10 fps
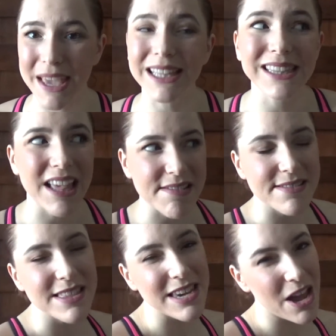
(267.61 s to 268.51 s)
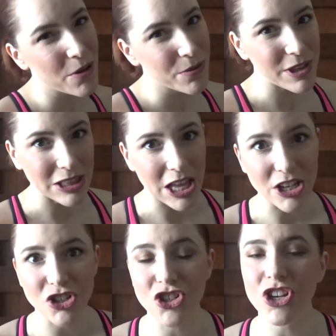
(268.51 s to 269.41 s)
a less than healthy
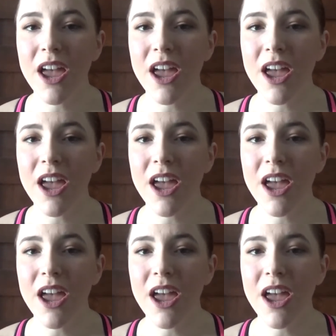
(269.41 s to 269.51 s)
lunch